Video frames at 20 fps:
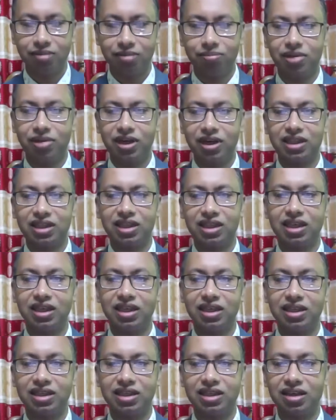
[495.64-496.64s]
but
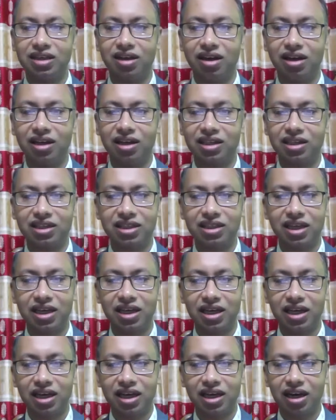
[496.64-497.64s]
they did not
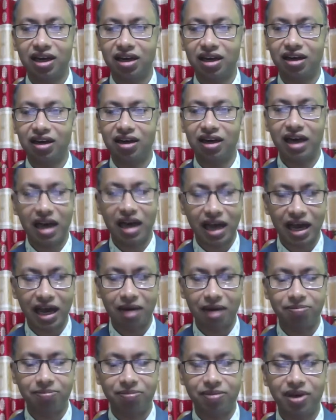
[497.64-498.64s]
uh,
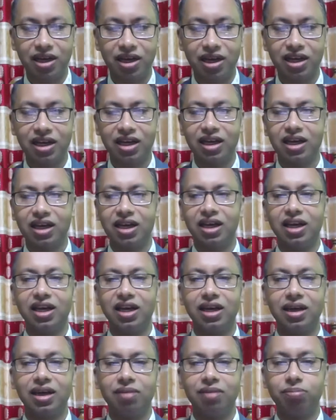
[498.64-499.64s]
have
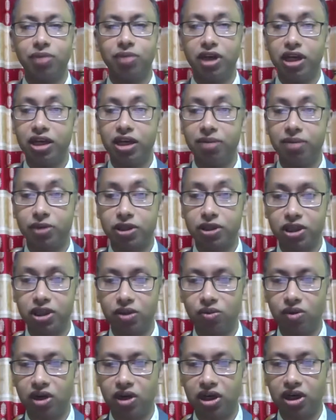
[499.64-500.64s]
any
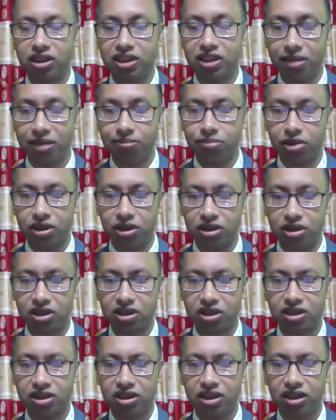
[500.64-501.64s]
particular
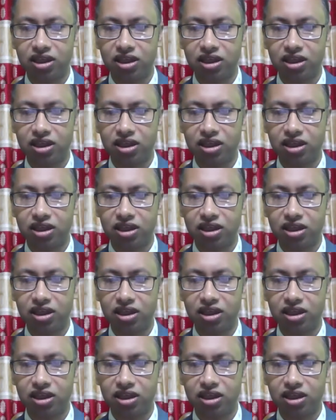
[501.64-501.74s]
temples.